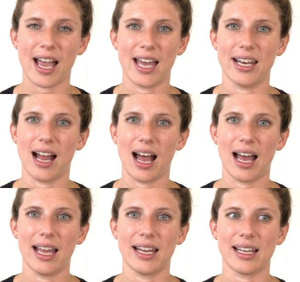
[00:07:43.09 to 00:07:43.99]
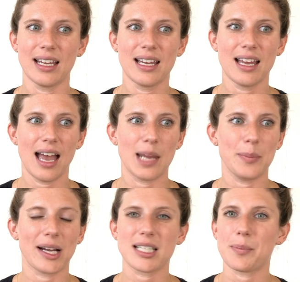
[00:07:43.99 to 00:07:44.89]
And I had
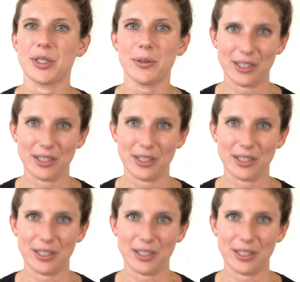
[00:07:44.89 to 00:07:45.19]
picked up new